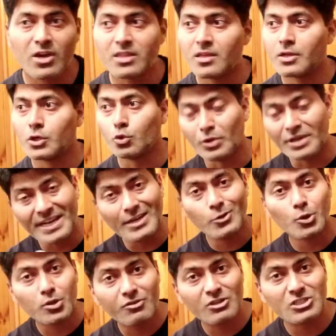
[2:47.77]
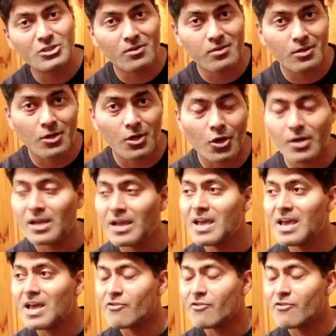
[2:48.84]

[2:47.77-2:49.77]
whether you need those features or not,